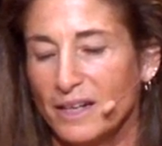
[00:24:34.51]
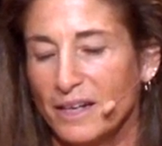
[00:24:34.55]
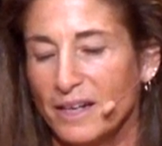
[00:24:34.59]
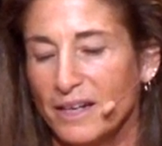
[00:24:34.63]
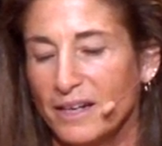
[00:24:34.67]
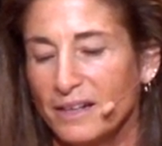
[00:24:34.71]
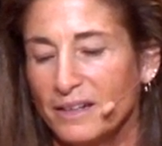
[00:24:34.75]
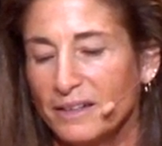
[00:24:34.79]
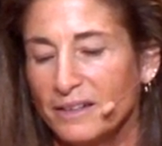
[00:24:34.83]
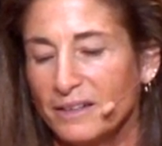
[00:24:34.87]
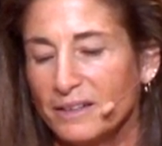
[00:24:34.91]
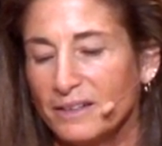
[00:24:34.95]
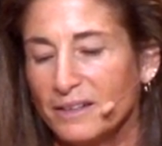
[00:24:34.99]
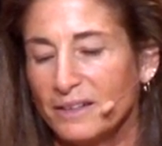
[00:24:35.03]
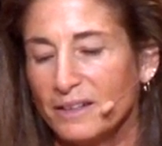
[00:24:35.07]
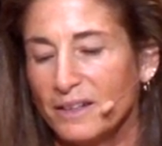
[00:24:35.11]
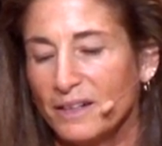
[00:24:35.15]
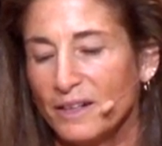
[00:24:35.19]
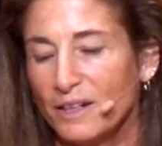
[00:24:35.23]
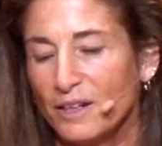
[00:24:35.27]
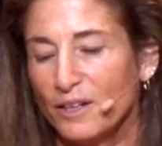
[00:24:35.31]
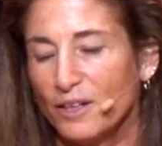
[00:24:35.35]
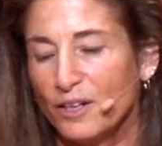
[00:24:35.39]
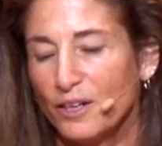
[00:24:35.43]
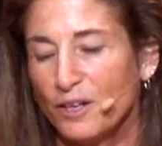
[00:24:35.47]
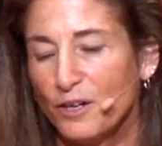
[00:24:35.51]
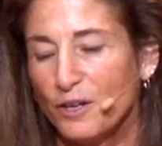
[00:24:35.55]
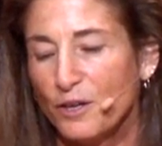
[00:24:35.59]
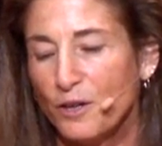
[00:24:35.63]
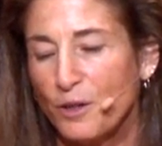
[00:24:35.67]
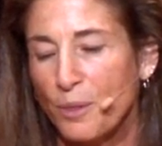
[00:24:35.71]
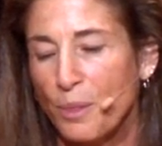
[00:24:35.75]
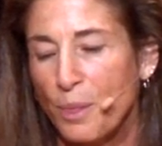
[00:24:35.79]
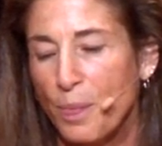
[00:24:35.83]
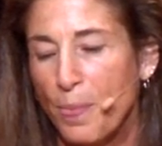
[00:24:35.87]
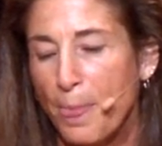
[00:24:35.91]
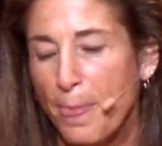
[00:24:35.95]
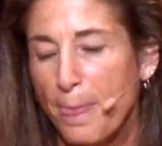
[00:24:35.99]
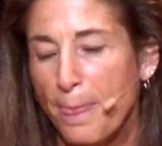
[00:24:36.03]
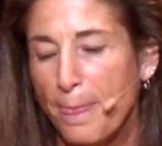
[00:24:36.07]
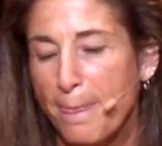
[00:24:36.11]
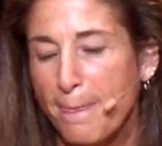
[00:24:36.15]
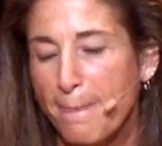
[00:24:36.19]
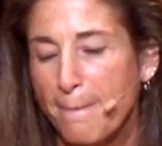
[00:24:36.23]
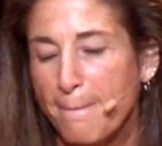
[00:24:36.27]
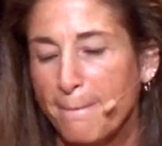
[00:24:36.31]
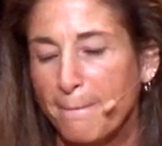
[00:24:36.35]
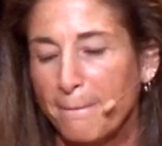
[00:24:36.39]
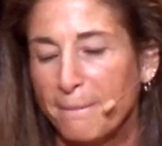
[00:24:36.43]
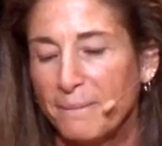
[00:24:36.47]
And
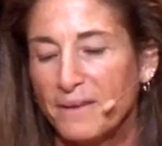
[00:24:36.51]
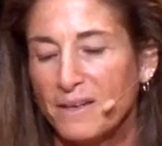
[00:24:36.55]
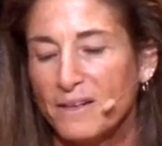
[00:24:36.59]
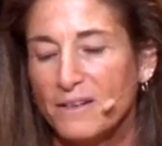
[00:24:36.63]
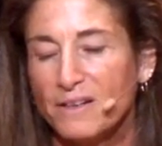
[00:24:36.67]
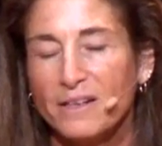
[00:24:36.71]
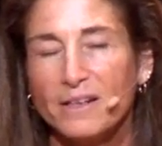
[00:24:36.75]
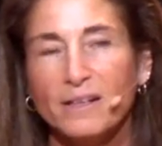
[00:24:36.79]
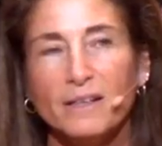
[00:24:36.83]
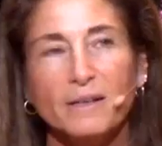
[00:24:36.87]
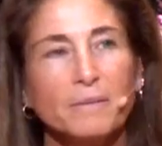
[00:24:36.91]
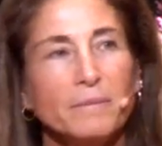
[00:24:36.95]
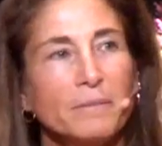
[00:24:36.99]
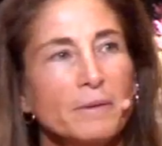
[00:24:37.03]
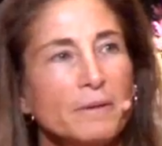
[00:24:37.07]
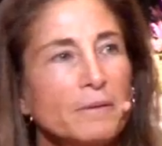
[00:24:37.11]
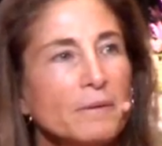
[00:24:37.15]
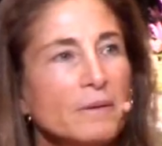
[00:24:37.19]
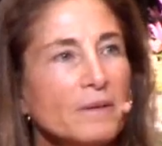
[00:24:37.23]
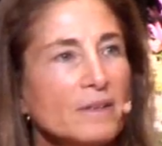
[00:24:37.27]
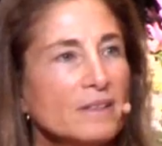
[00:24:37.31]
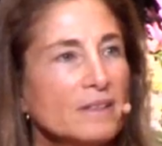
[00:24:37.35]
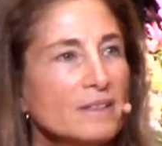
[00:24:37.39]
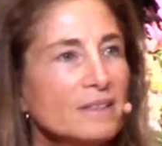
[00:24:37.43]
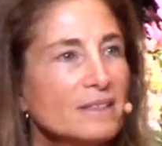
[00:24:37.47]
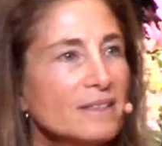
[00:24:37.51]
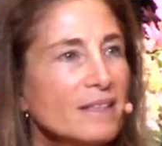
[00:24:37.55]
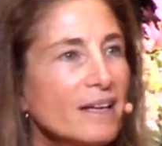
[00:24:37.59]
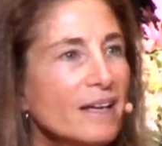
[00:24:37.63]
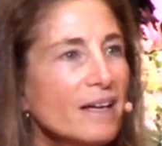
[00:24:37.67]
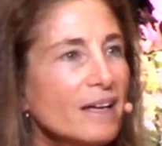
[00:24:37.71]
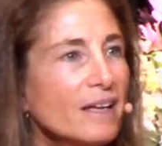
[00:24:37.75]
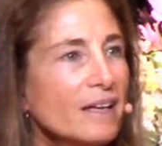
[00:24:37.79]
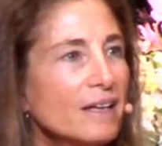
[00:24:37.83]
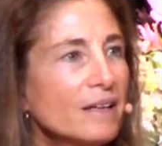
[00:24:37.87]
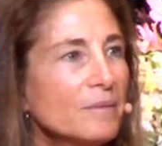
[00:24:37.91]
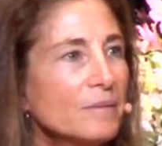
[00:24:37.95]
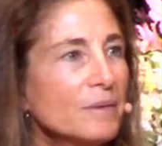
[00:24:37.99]
you know, it can be really sad.